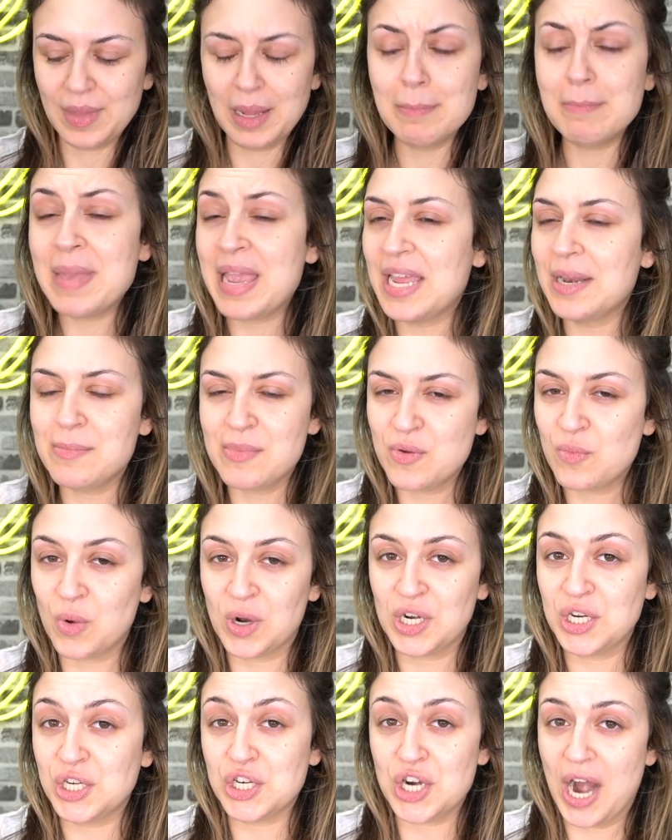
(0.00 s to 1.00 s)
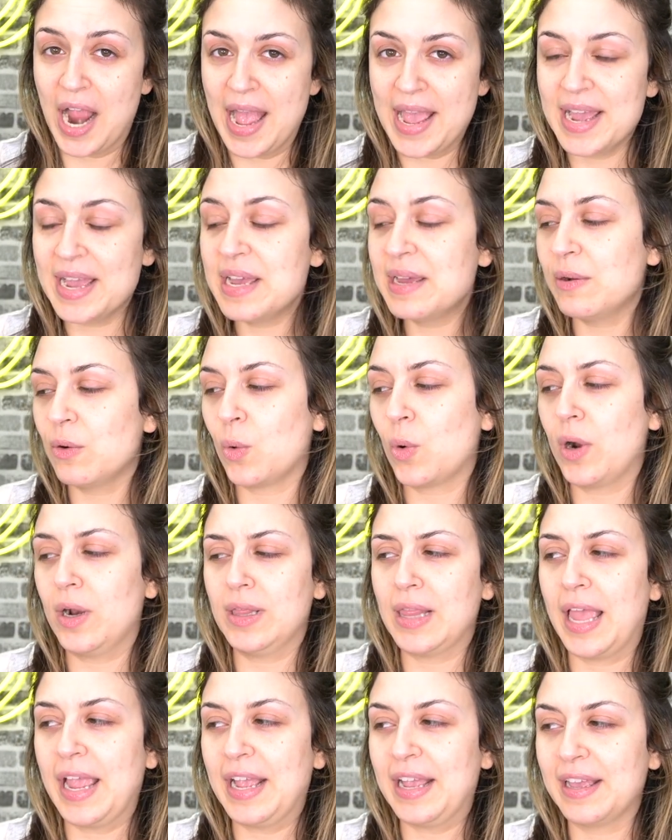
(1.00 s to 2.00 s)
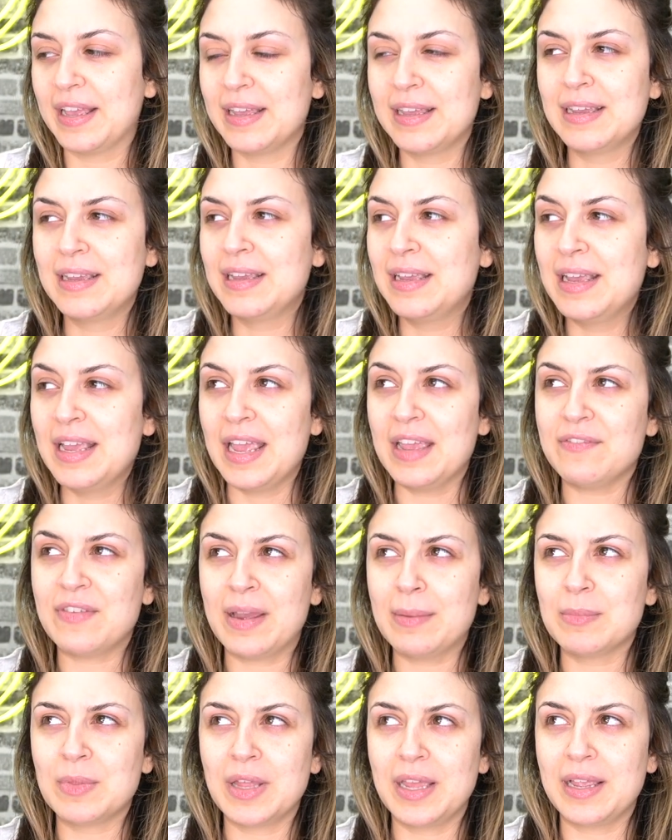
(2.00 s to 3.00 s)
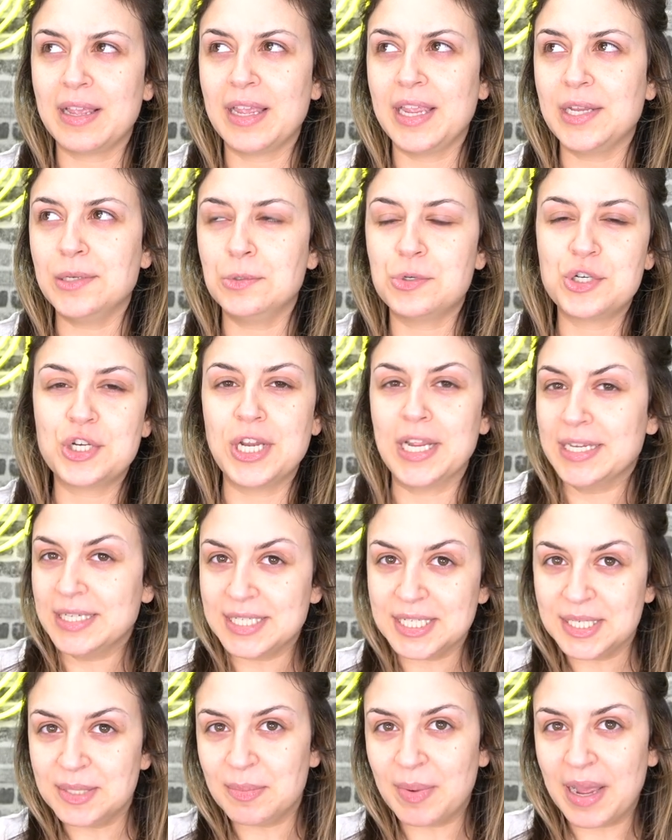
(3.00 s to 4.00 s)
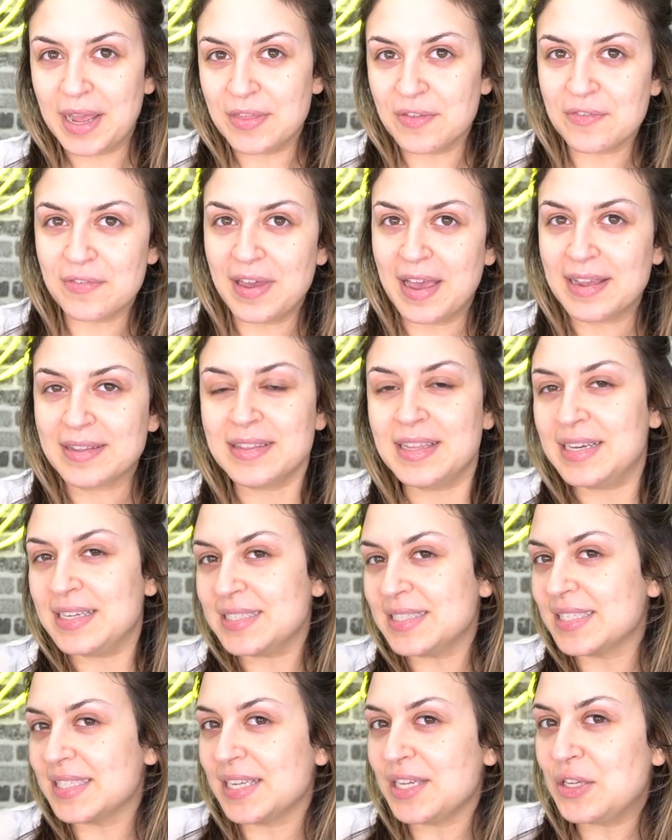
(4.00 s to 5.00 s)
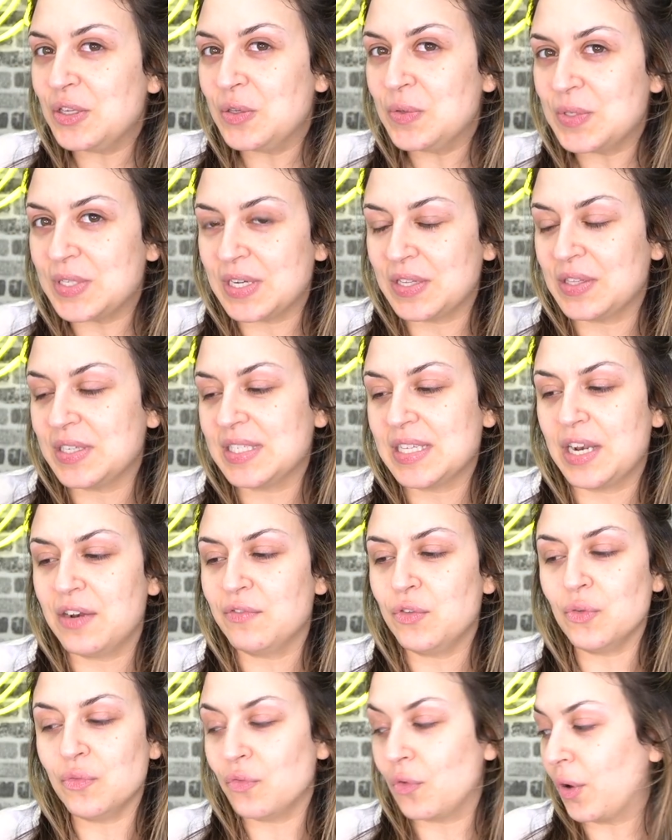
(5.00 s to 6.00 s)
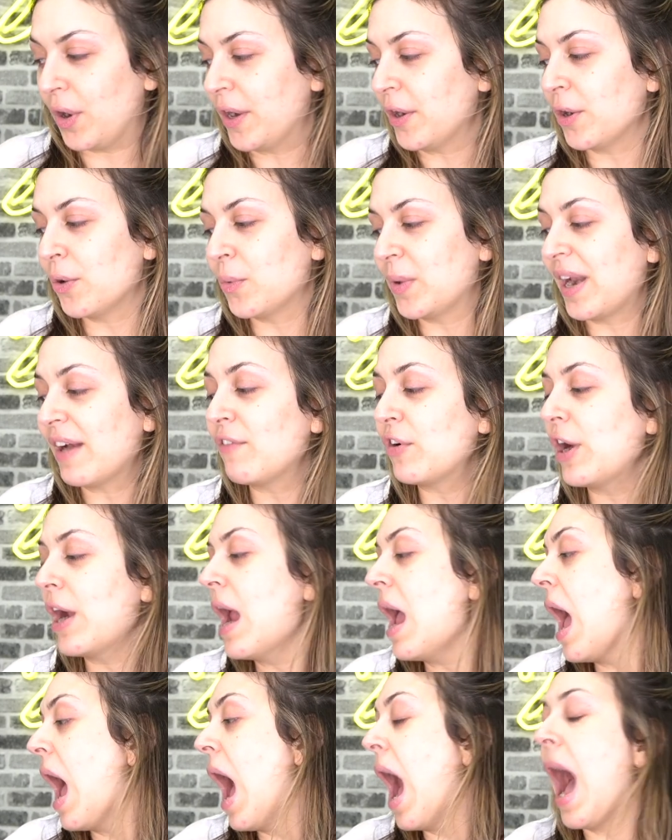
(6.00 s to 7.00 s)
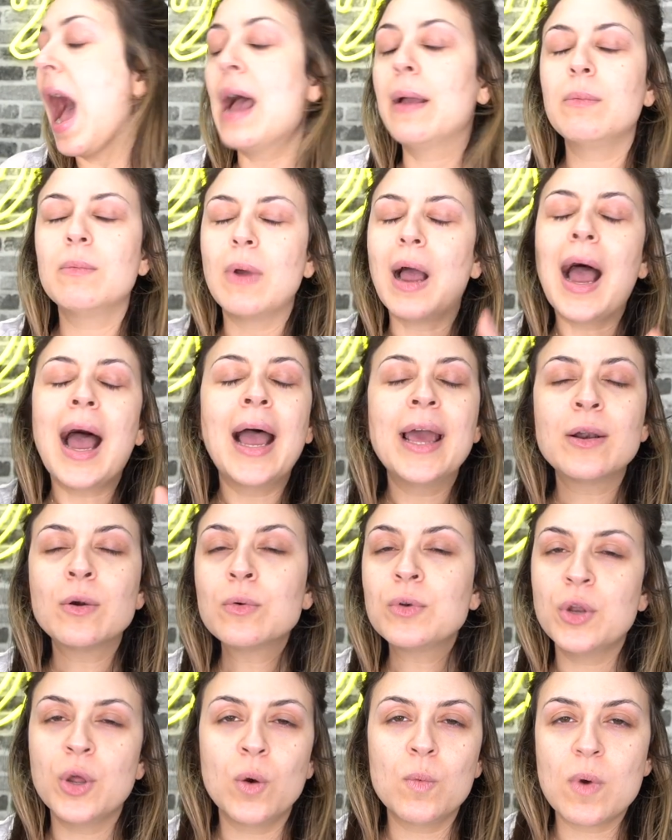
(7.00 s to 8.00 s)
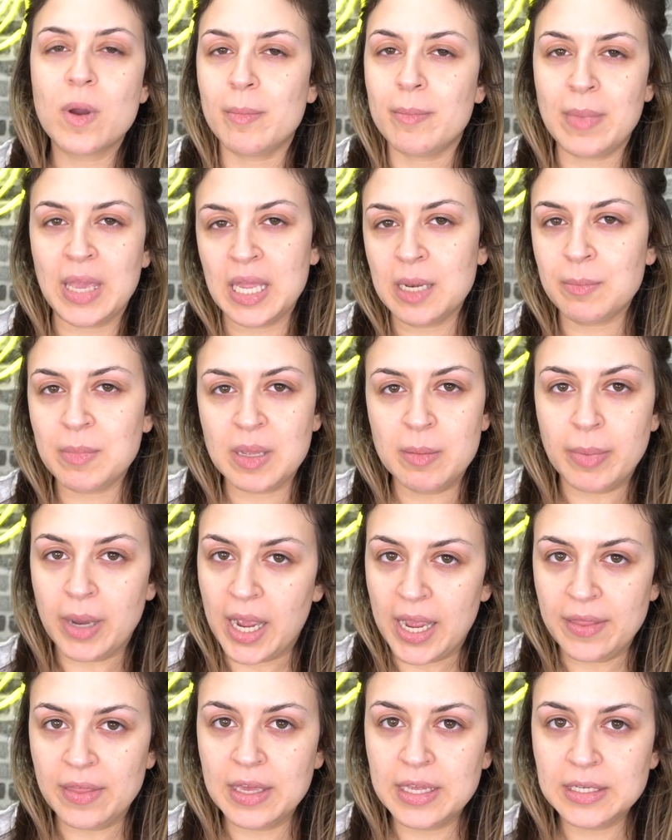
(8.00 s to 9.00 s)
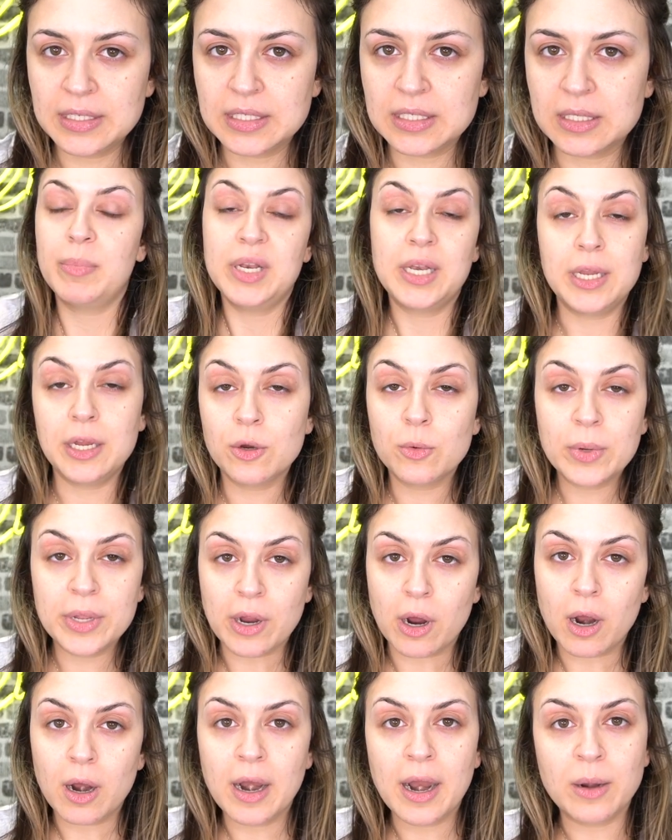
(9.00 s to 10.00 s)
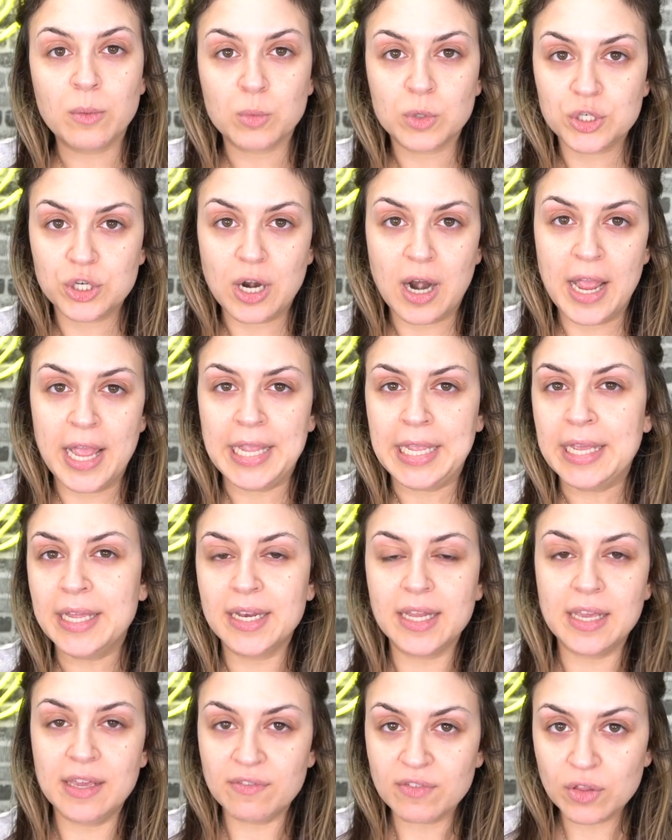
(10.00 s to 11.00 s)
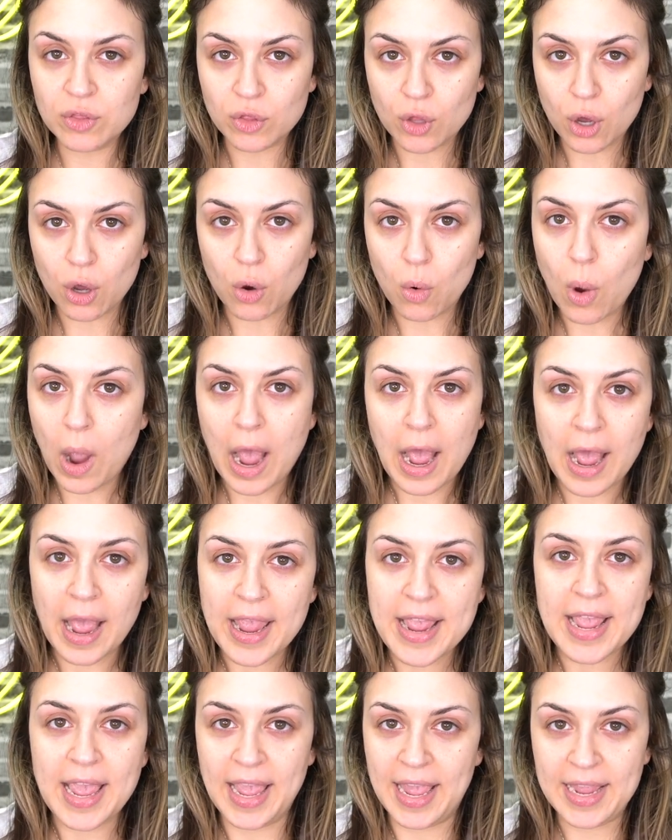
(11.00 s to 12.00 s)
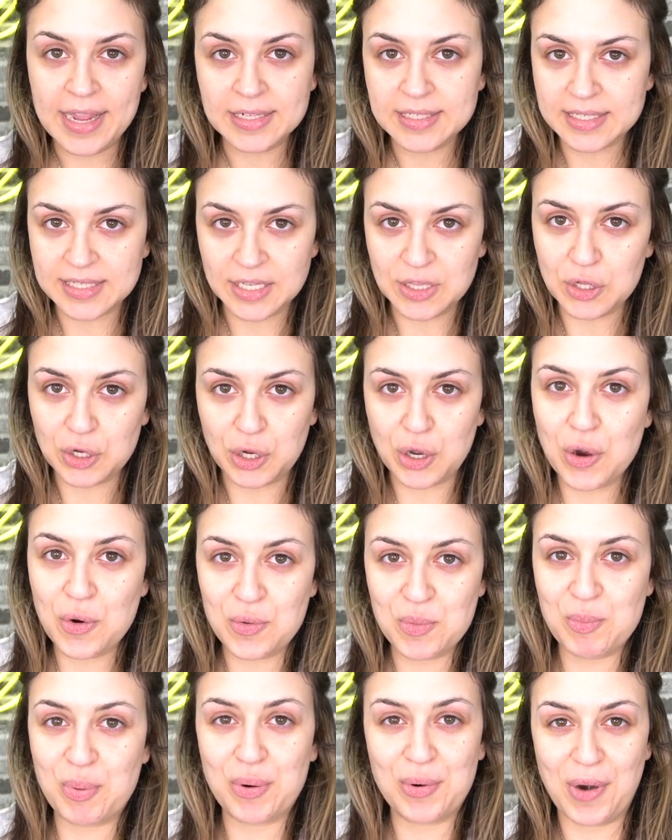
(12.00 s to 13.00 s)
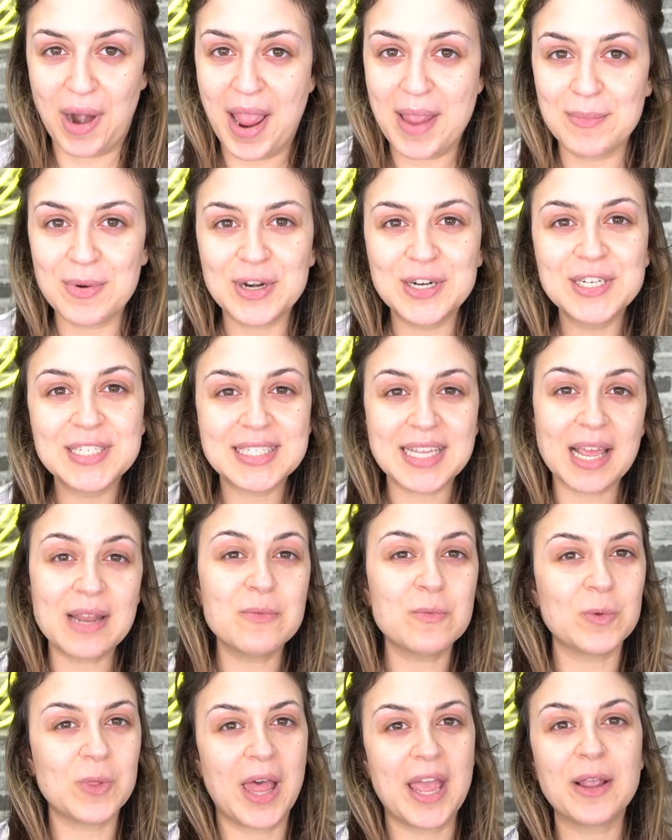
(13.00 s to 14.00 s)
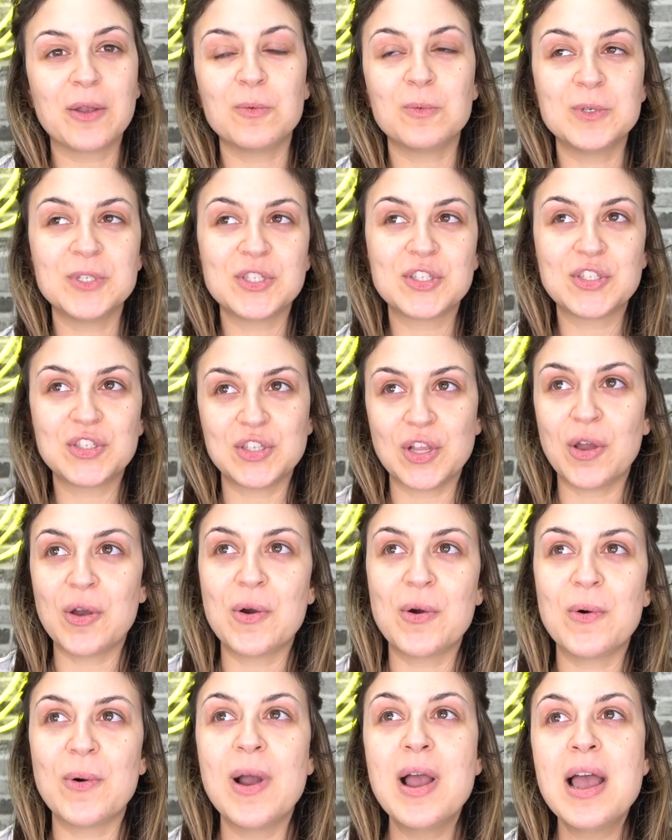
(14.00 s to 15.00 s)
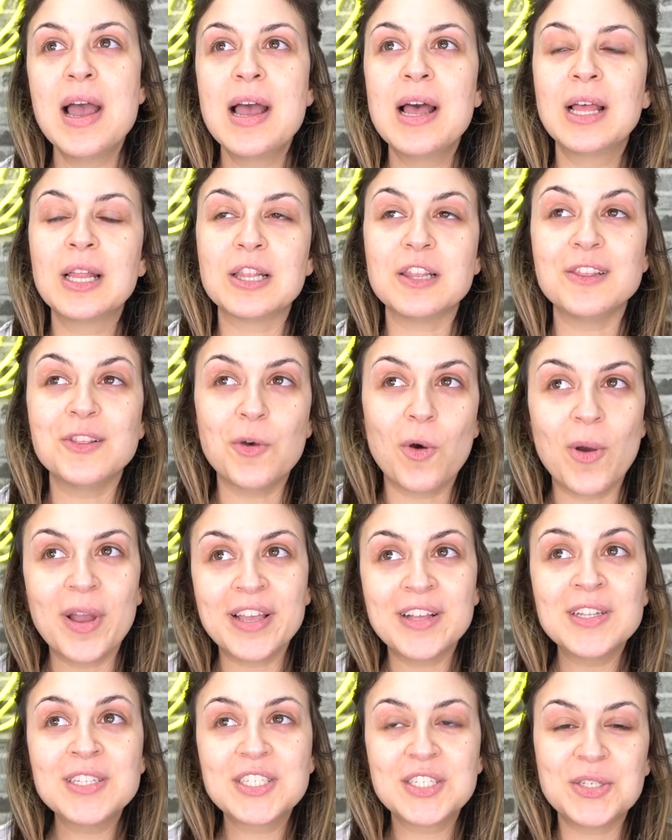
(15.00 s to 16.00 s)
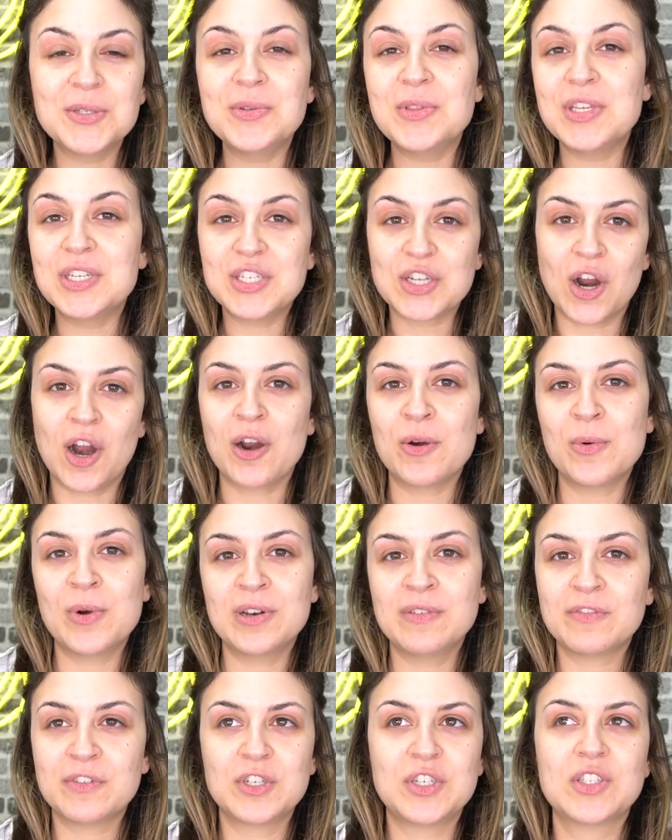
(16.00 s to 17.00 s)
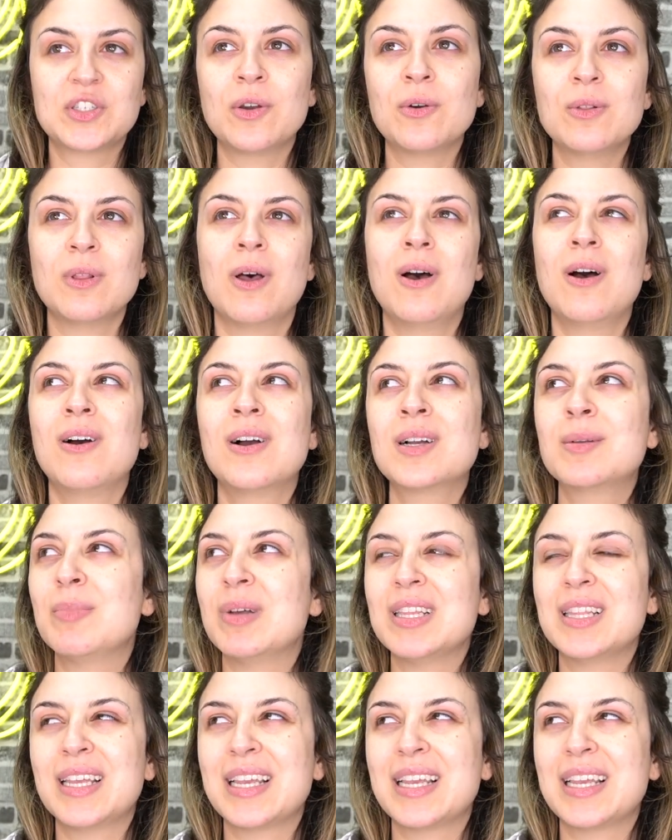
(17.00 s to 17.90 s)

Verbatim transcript: made me want to try it, or like, if I'm like enchanted by the fact that it's like used on the set of Euphoria or whatever. I don't know what made me buy this, but here we are and we're trying it even though I hate silicone primers and like was so loyal to the Tarte one for so long, but